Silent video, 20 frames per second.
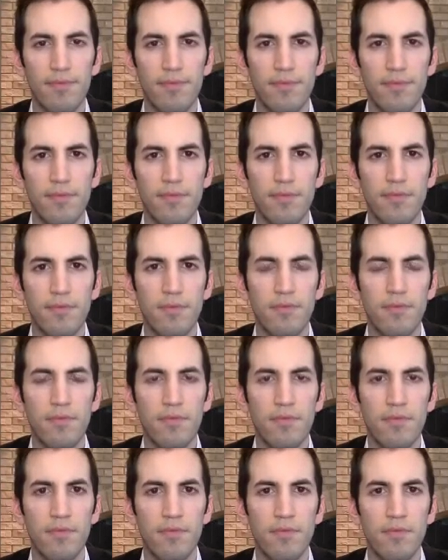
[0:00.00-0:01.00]

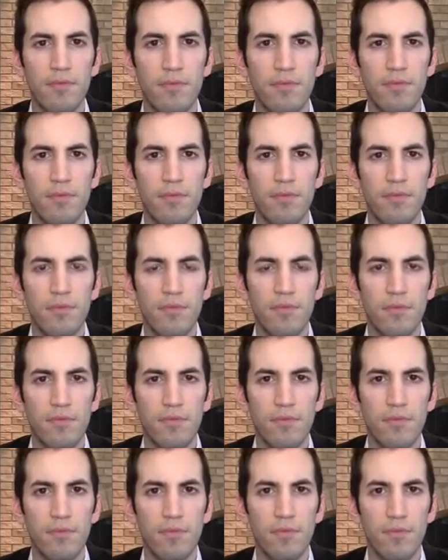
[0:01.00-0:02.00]

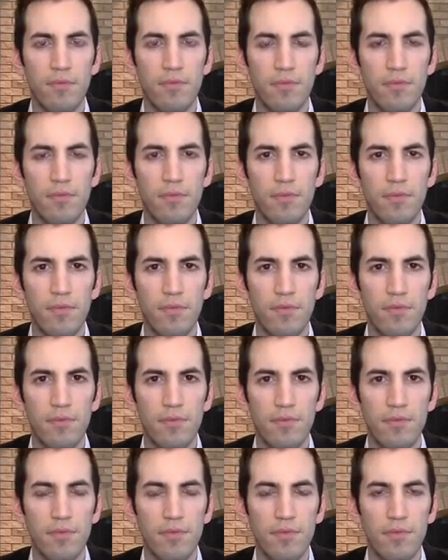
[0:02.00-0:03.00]

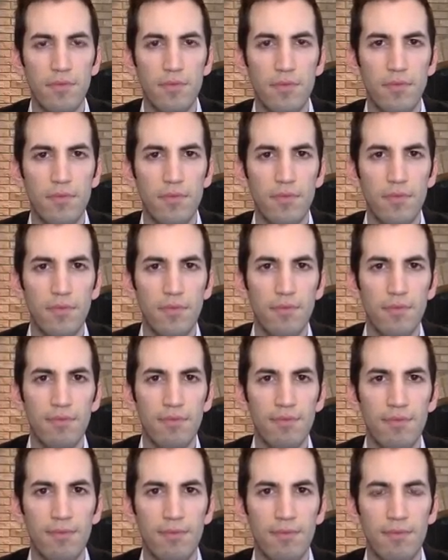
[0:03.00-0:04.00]

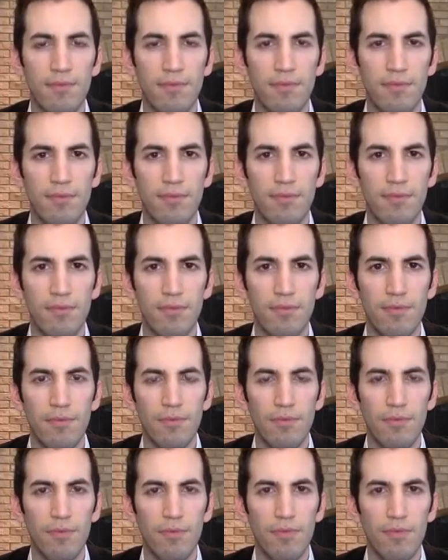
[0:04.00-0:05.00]

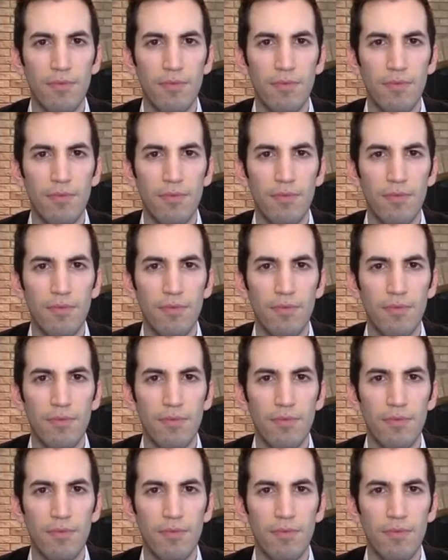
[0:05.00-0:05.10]
No words are spoken by the person on screen.